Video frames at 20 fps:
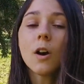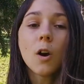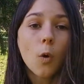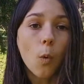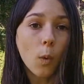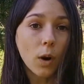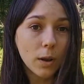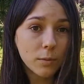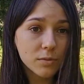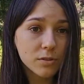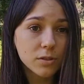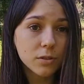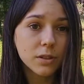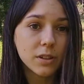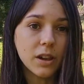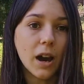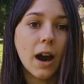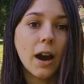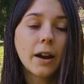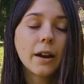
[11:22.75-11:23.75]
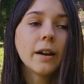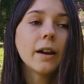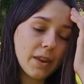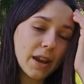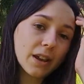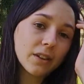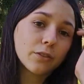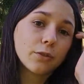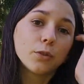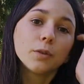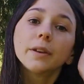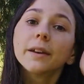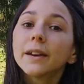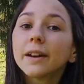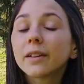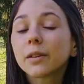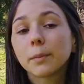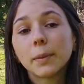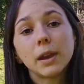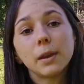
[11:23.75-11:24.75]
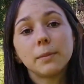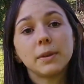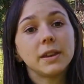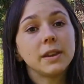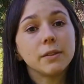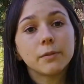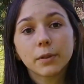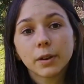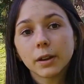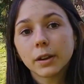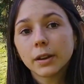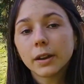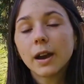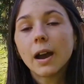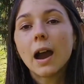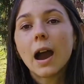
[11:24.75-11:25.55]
While I'm still young, in the next few years, maybe even,